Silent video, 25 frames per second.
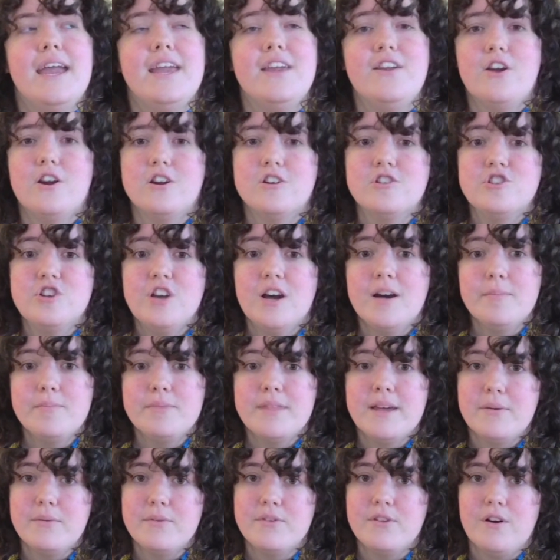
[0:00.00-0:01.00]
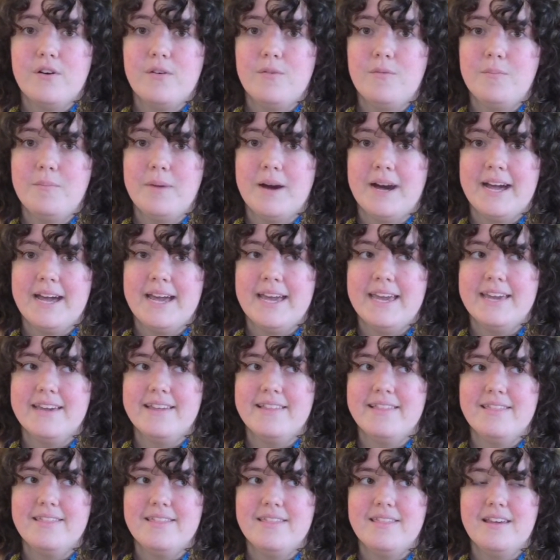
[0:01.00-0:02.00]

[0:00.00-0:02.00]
yarn shop that was owned by